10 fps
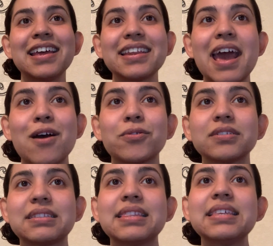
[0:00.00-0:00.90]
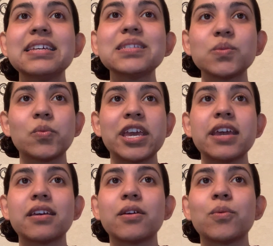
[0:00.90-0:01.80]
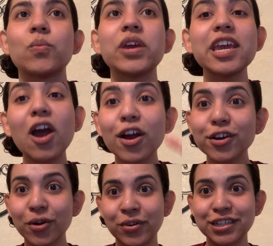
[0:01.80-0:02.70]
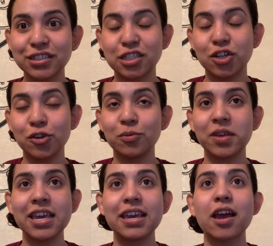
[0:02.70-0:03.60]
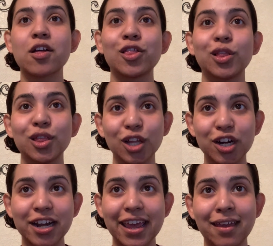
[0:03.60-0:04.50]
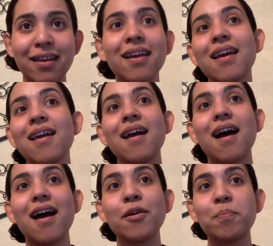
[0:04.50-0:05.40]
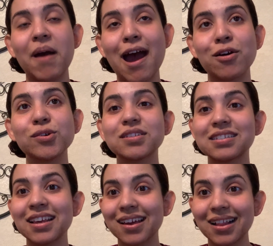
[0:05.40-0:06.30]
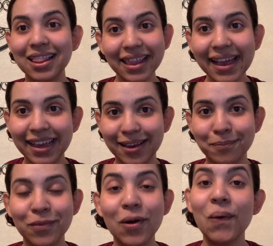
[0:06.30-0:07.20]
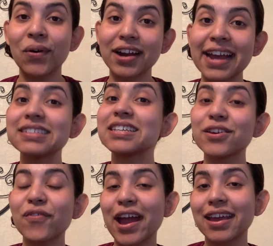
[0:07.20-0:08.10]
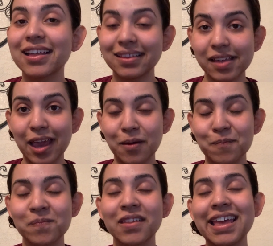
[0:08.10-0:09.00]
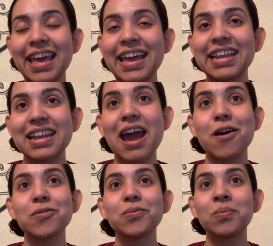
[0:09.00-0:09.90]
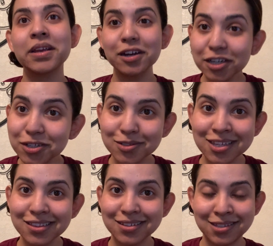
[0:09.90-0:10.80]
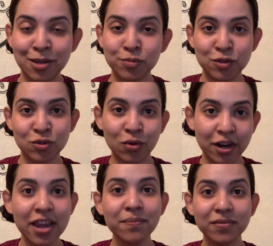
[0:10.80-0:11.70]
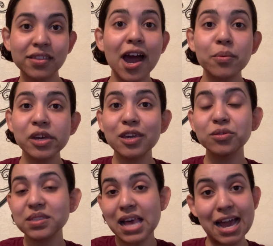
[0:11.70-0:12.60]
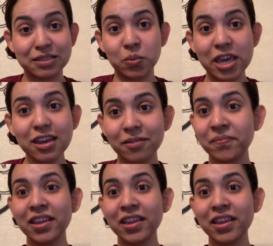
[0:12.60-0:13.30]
Now, this week, we are going to be learning about claim or identifying claim. Now, we're using the same story that we used last week,